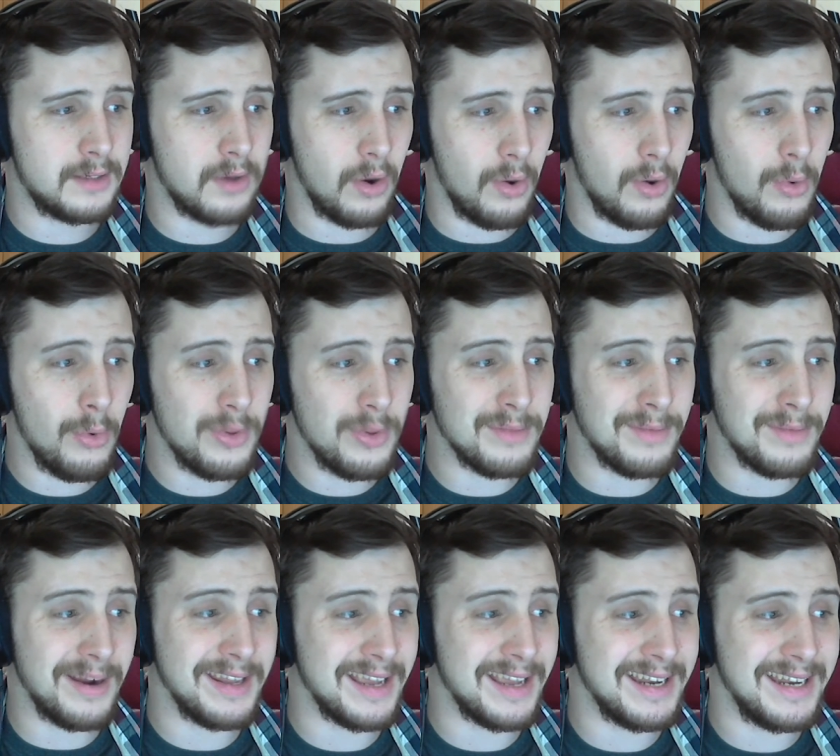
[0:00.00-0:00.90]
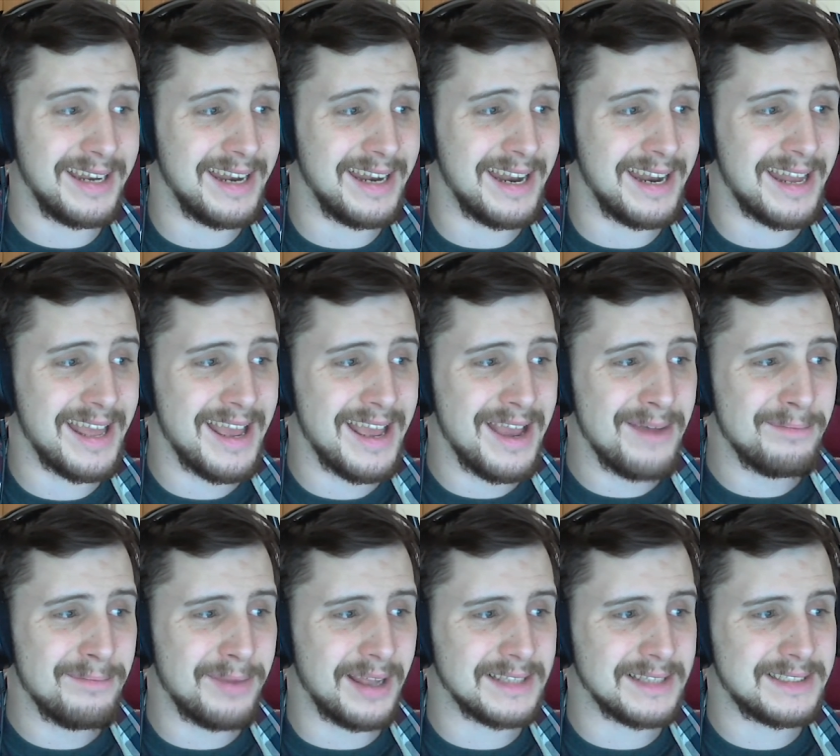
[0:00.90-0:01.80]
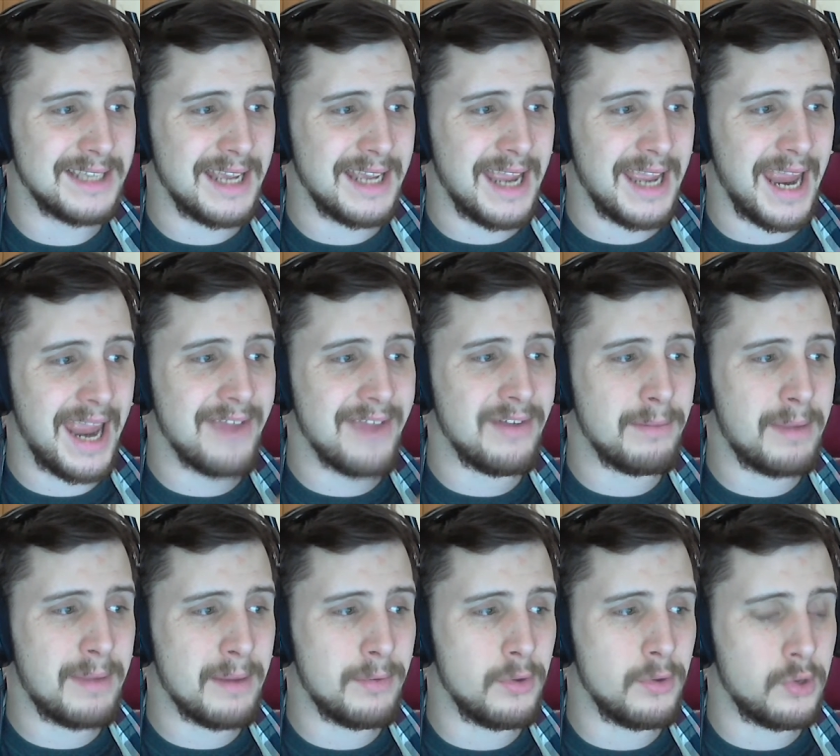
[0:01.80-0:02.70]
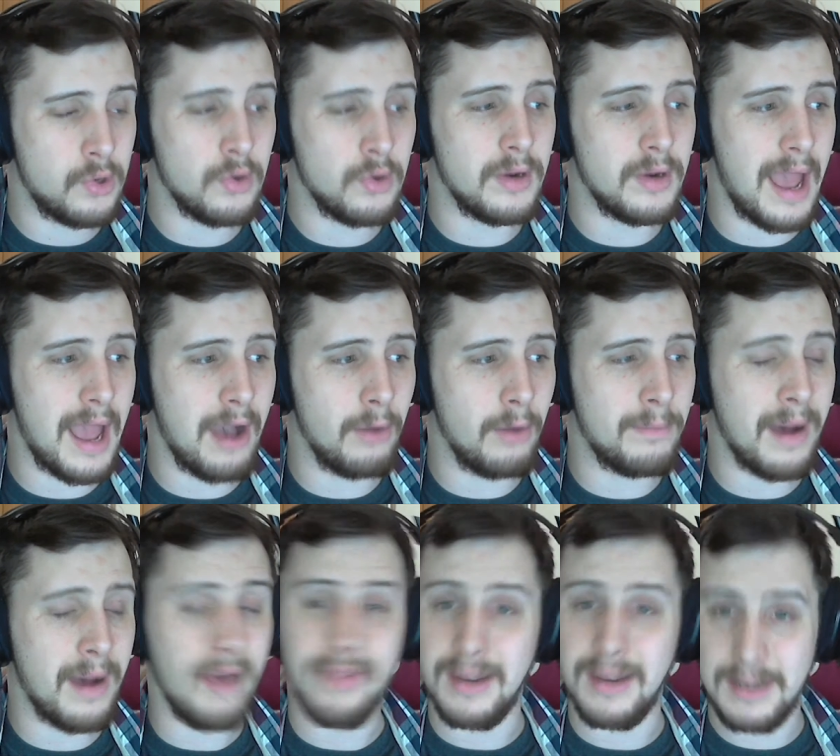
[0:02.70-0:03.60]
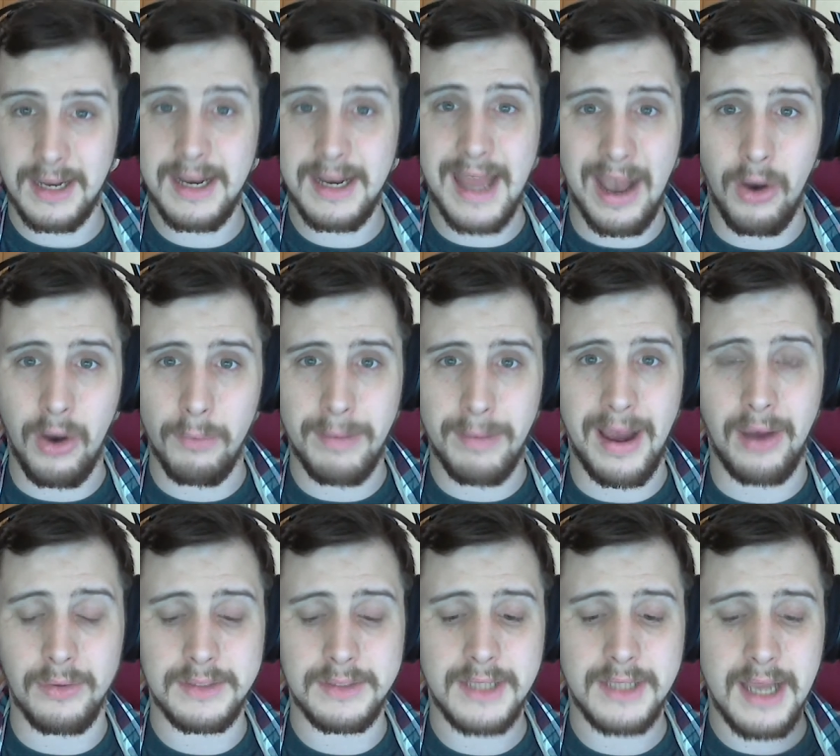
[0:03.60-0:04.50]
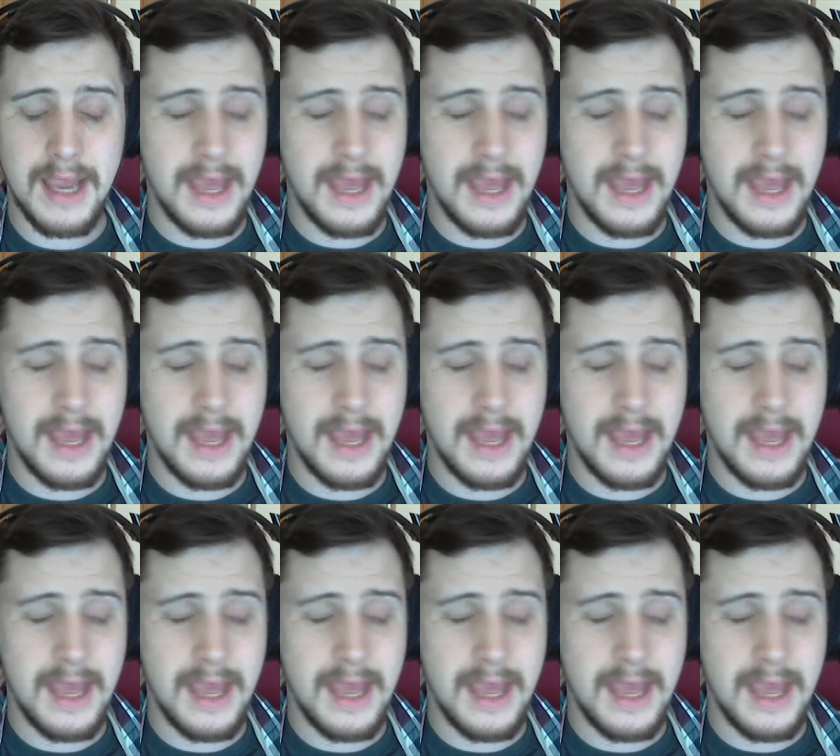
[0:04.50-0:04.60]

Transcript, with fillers: all the money I needed. Plus, even the people who couldn't help out, they did help out.